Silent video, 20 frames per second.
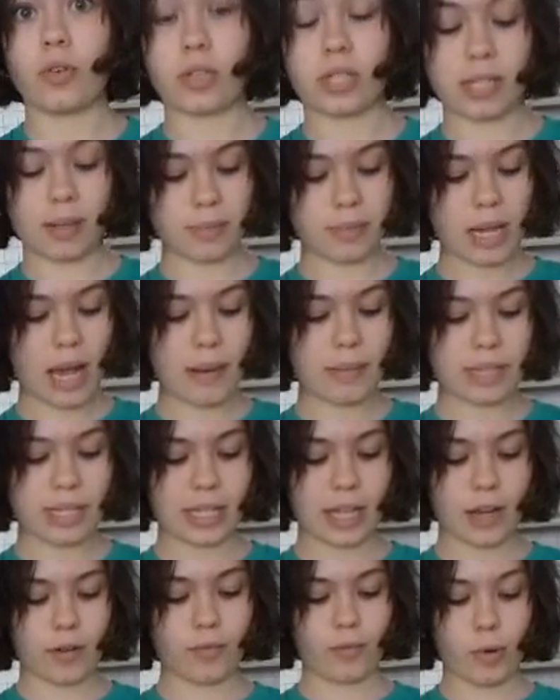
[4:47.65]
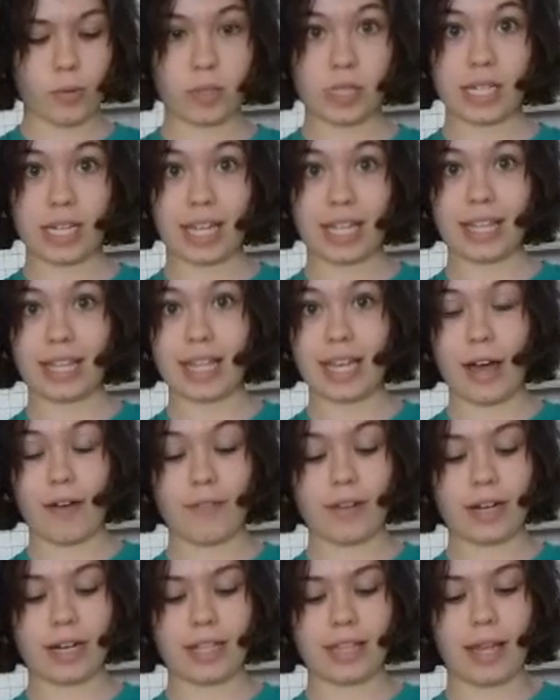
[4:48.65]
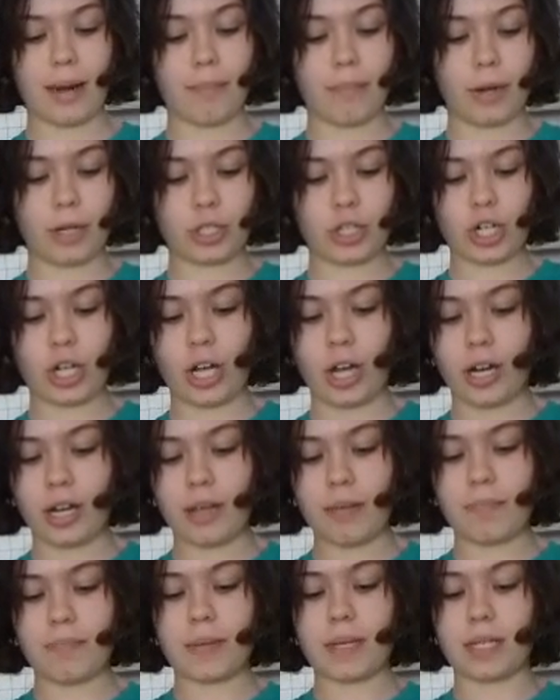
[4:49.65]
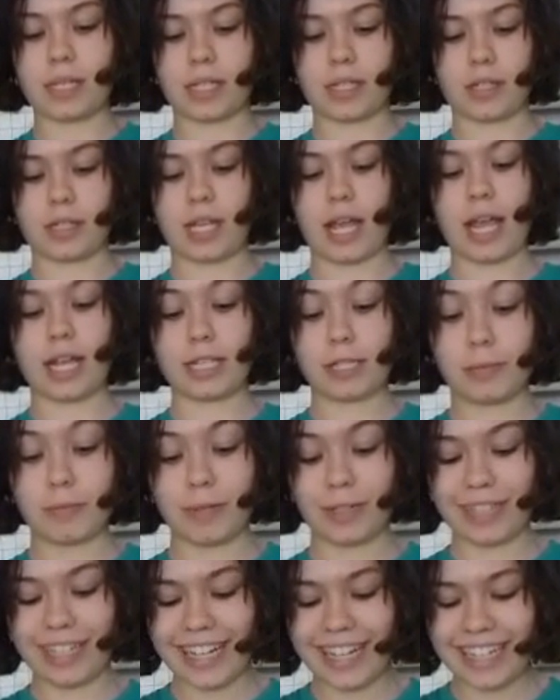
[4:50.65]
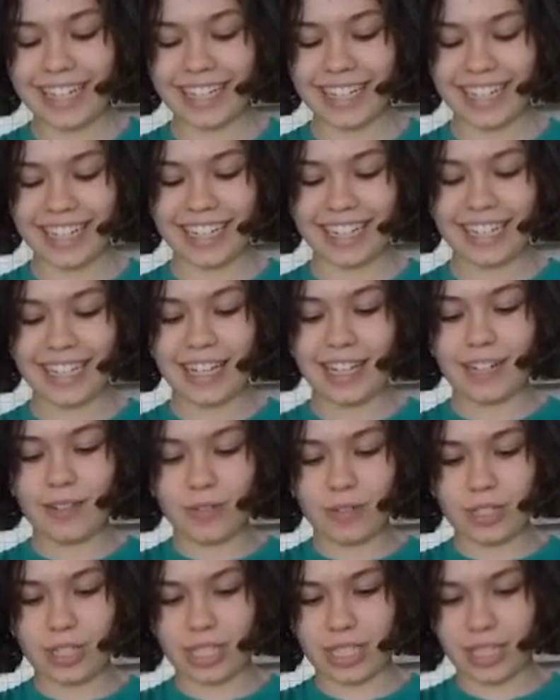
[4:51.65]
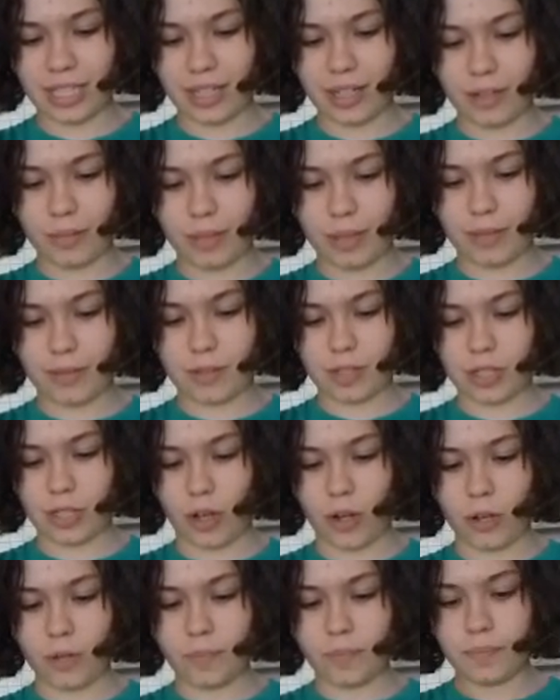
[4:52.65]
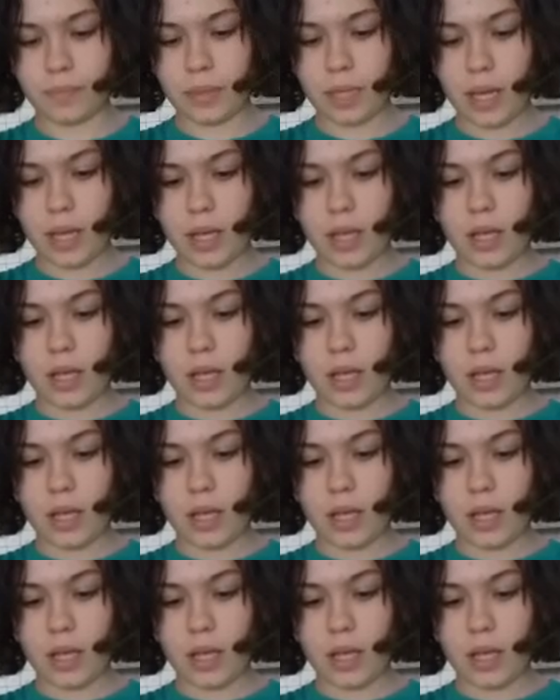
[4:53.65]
or sometimes I like roasting it in the oven and then munching on it because it tastes really good, just a little bit of salt.